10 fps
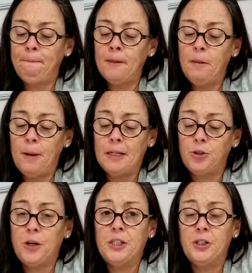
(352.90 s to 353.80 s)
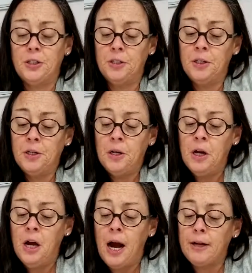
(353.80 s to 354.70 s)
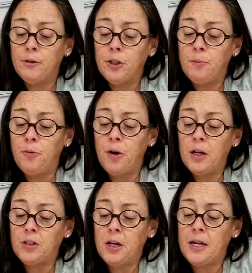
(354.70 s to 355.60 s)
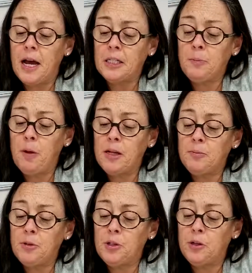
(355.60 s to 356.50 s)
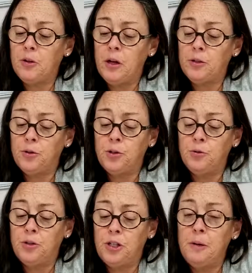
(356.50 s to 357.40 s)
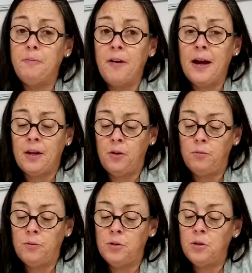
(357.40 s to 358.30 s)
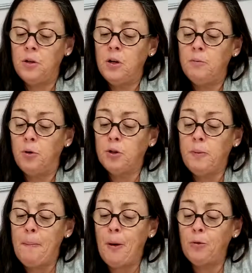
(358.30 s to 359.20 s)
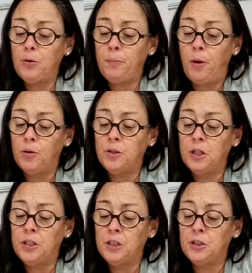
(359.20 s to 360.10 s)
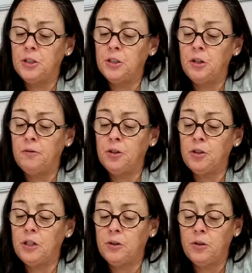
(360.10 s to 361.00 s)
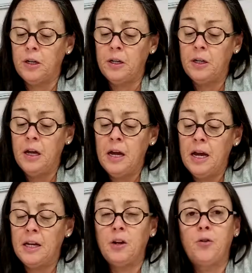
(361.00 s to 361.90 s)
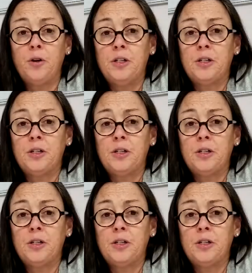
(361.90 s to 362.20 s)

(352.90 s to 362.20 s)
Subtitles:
Penetration. Hydrogen peroxide gas plasma sterilizers use deep vacuums, multiple pulse additions of the sterilant, and increased